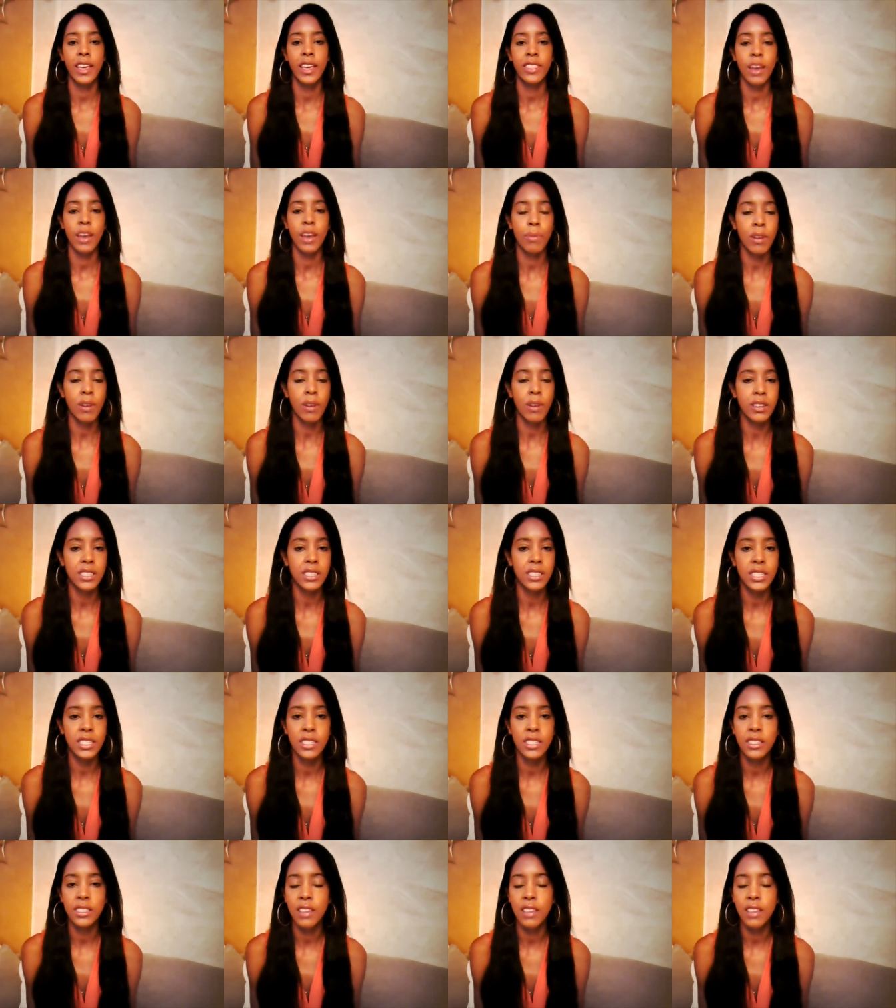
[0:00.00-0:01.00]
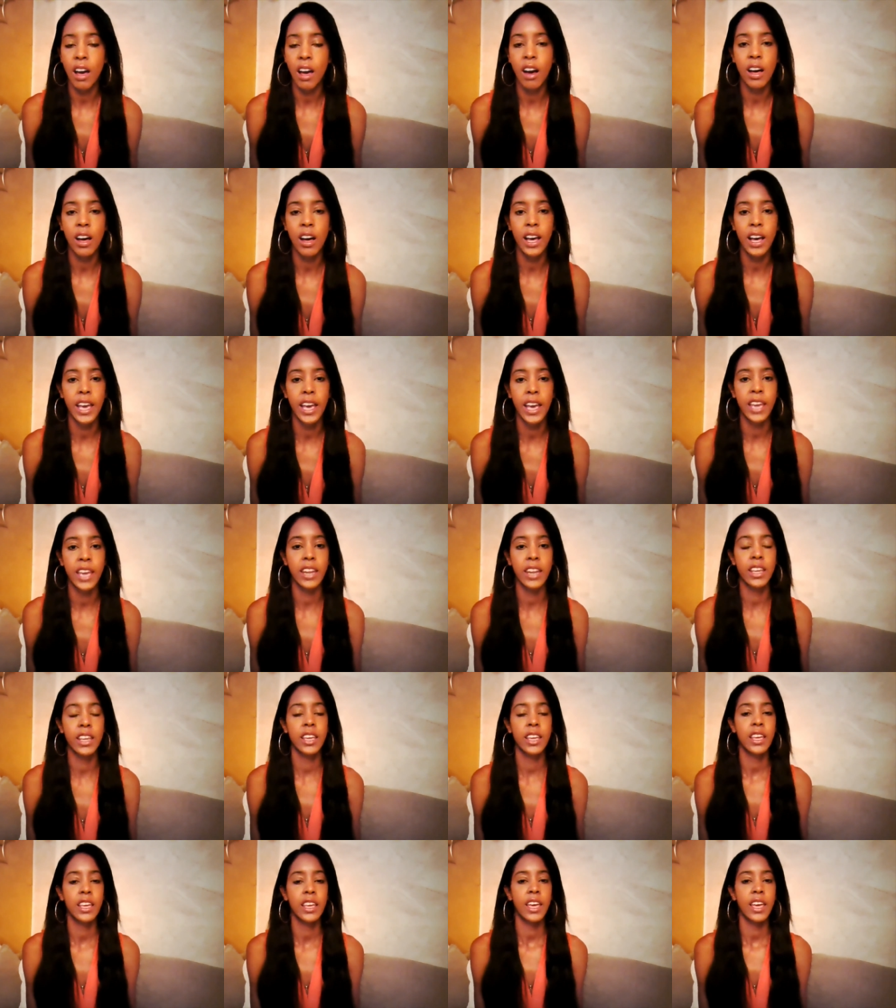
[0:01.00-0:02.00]
that person is
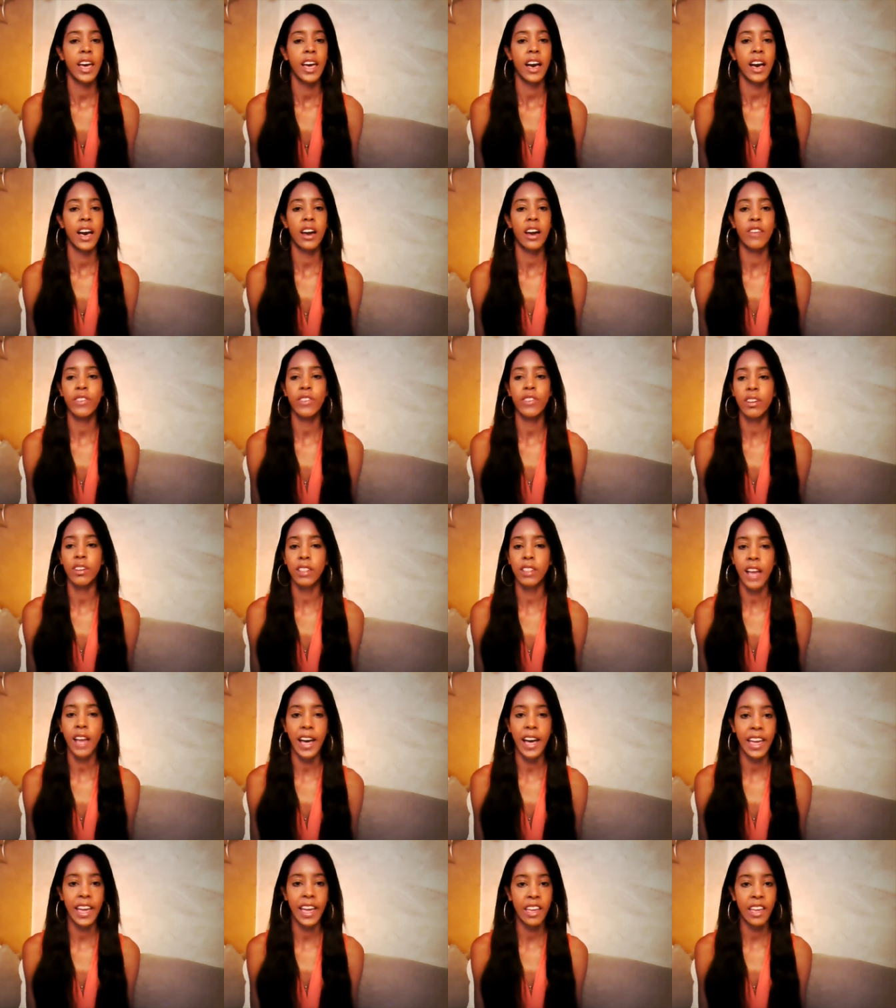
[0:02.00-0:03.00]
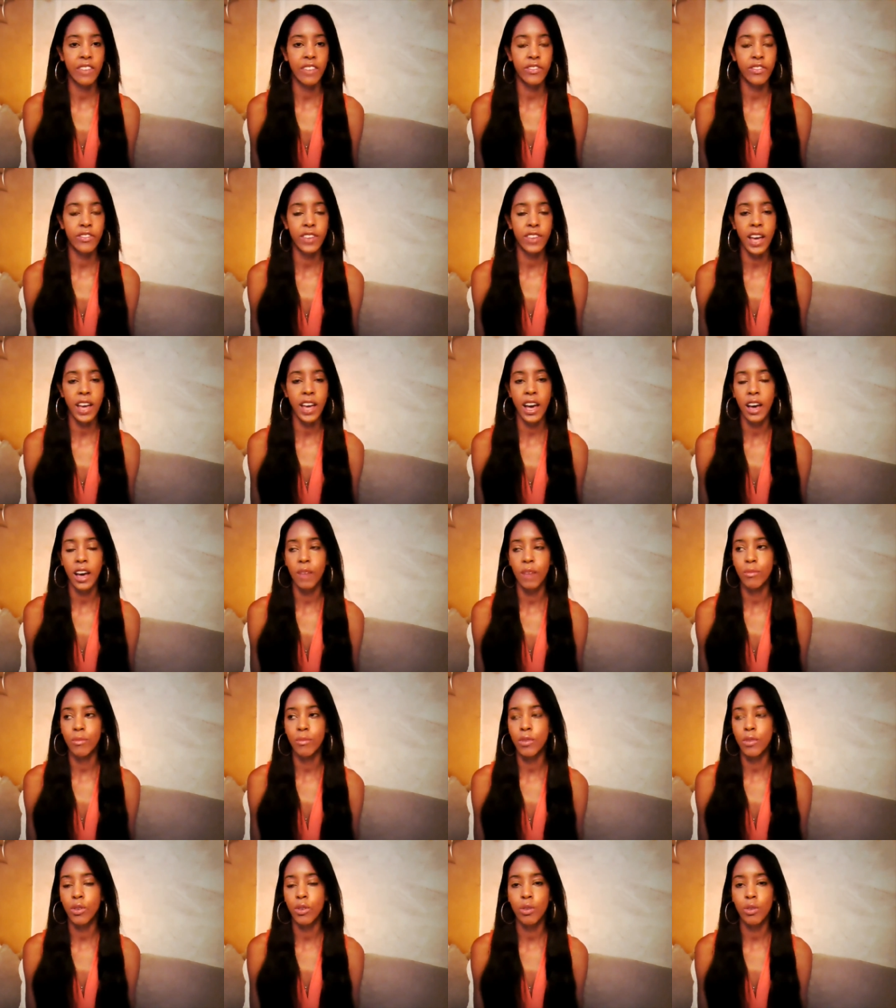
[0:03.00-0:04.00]
gone out of your life
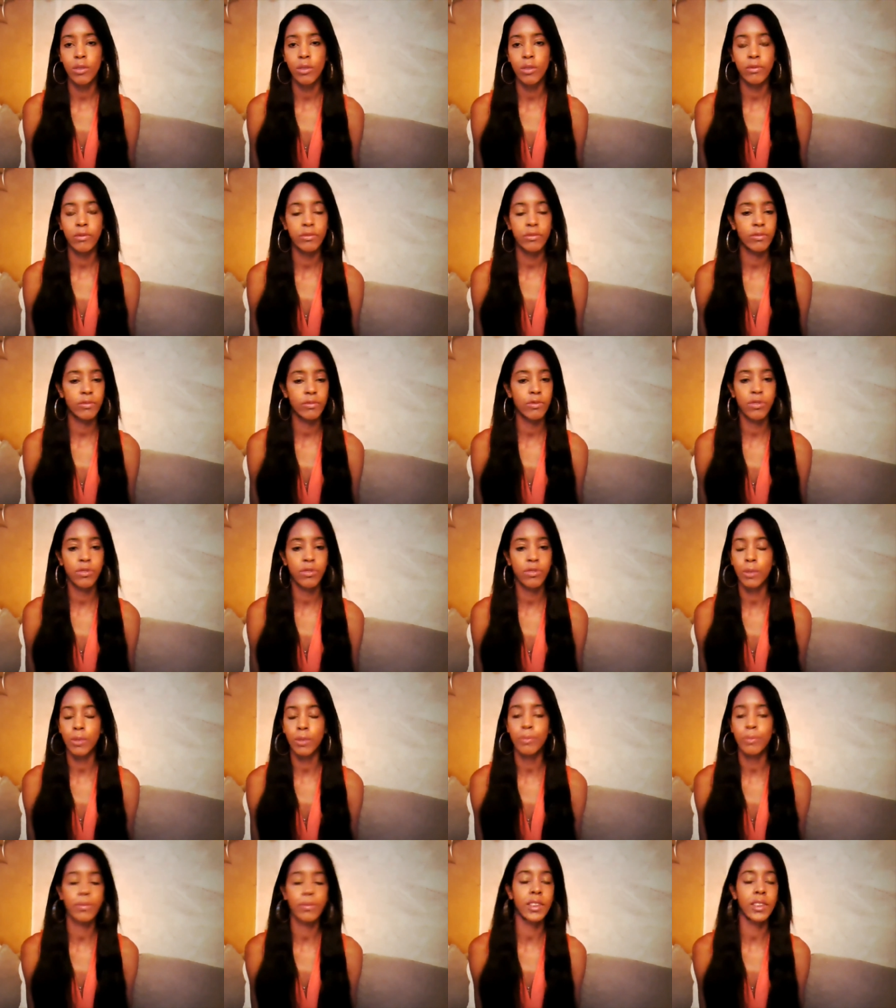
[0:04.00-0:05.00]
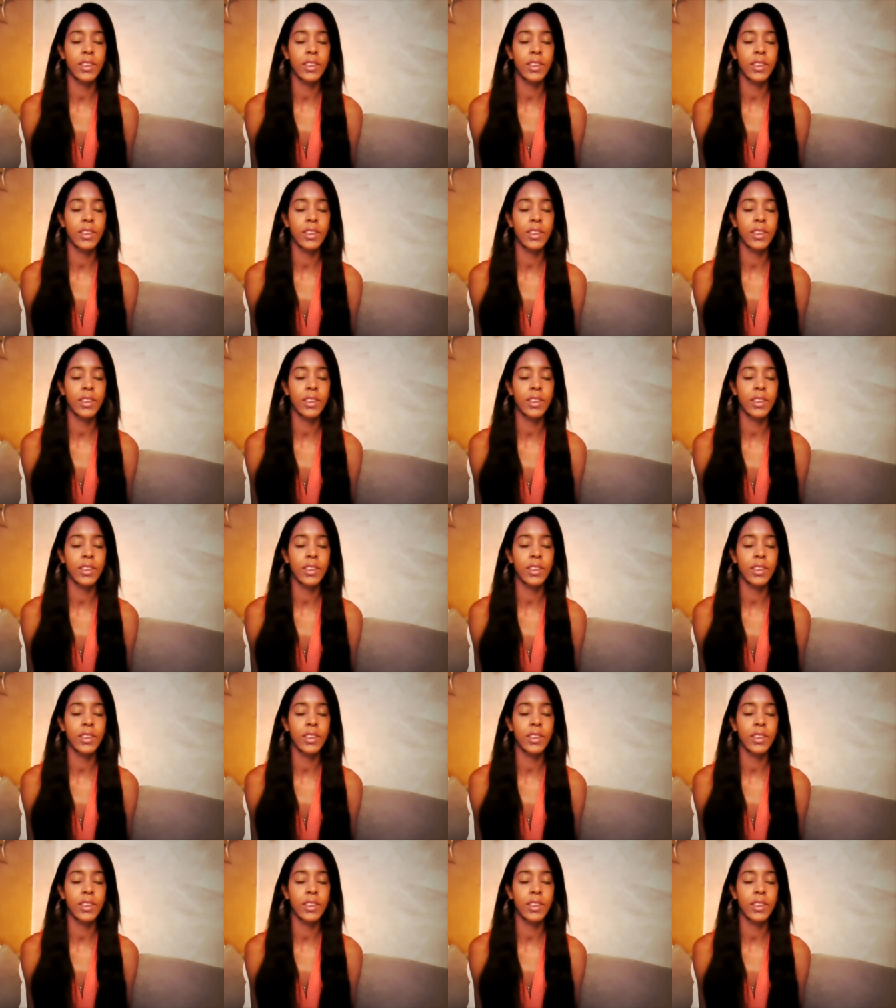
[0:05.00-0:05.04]
for,